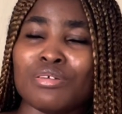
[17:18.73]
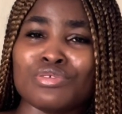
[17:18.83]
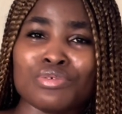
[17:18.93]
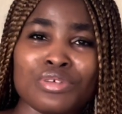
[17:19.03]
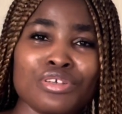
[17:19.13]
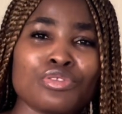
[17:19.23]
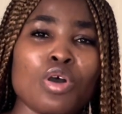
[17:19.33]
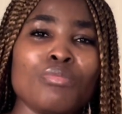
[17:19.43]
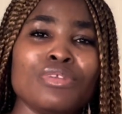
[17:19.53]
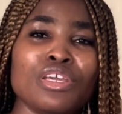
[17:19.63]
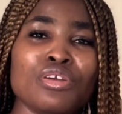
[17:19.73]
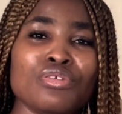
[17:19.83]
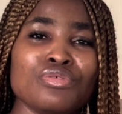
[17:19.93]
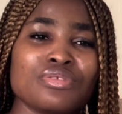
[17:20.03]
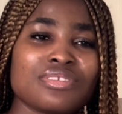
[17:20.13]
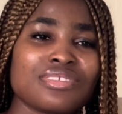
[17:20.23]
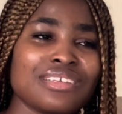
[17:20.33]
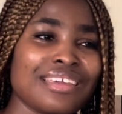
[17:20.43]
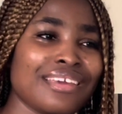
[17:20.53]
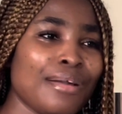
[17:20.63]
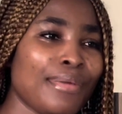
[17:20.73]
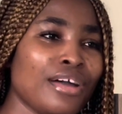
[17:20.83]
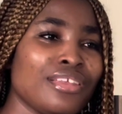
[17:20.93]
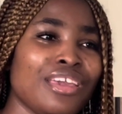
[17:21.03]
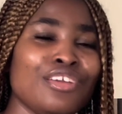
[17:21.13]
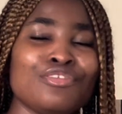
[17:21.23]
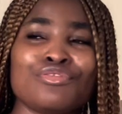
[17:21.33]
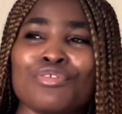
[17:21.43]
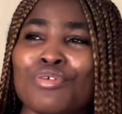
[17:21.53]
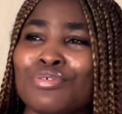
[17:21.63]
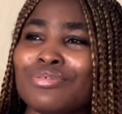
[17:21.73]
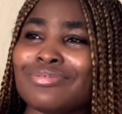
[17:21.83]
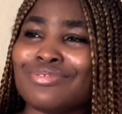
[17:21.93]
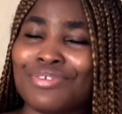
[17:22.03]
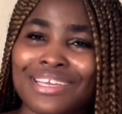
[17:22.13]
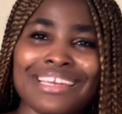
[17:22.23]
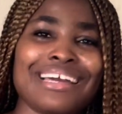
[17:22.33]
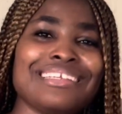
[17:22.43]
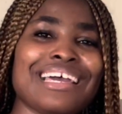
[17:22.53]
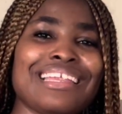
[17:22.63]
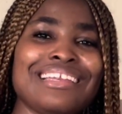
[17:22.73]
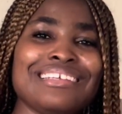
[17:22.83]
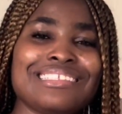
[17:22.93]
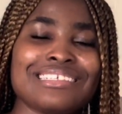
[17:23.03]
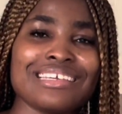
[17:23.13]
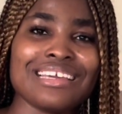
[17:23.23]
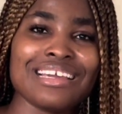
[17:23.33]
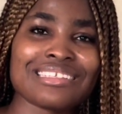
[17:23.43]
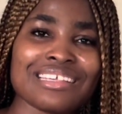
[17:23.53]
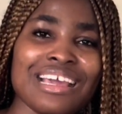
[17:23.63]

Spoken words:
doing the thumbnails, thinking about the intro, looking at the analytics,